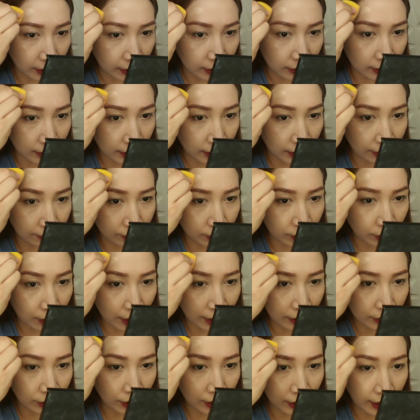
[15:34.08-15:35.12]
This gives
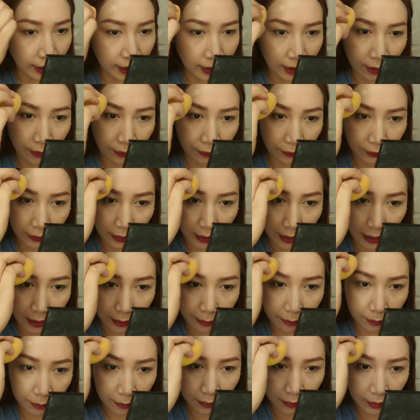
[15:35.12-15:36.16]
you actually enough
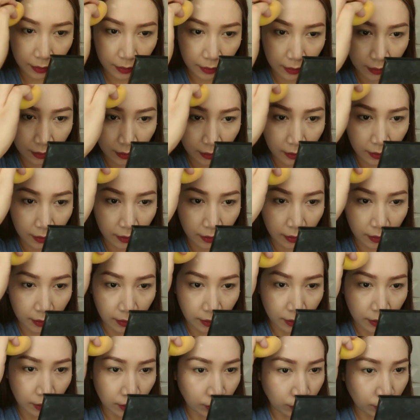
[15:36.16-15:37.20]
time
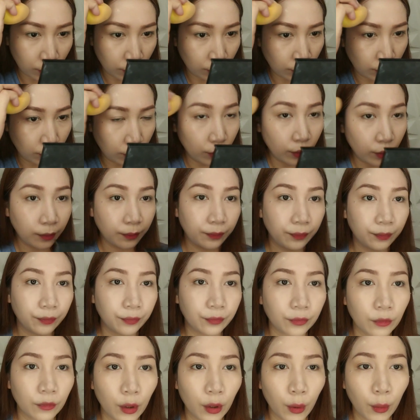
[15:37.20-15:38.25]
to
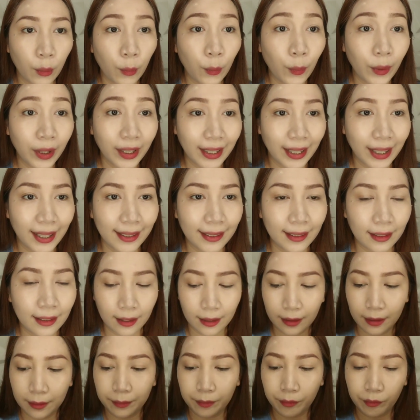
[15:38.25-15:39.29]
work
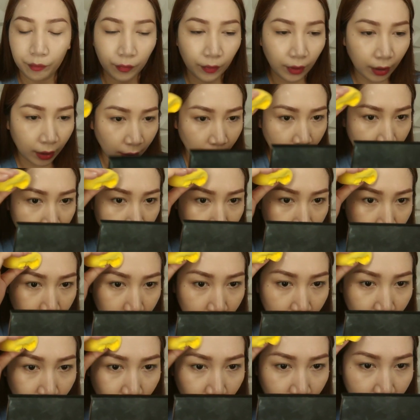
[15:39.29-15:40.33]
it
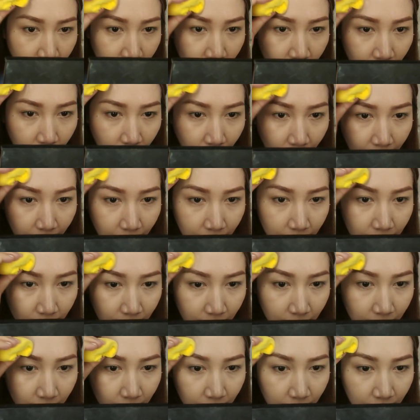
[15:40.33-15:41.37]
before it
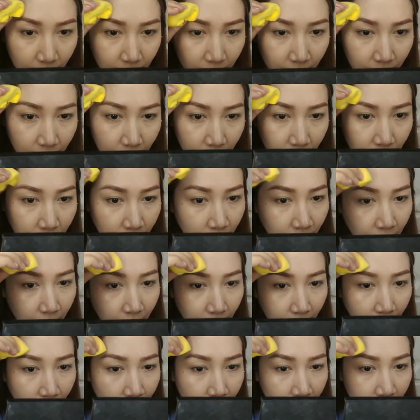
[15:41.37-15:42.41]
dries.
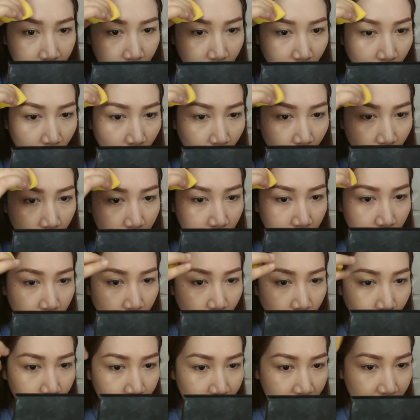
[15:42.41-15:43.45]
And as long
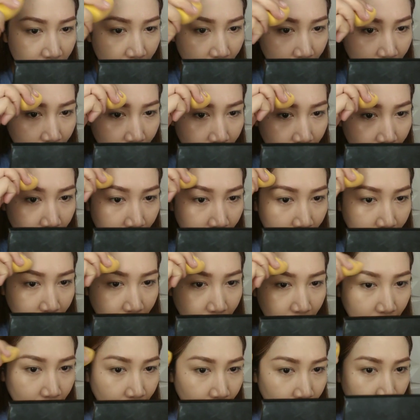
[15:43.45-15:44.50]
as you don't set it
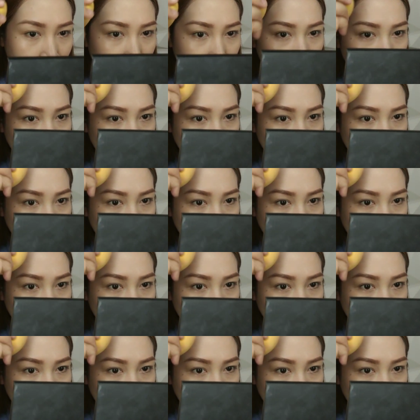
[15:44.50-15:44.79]
yet,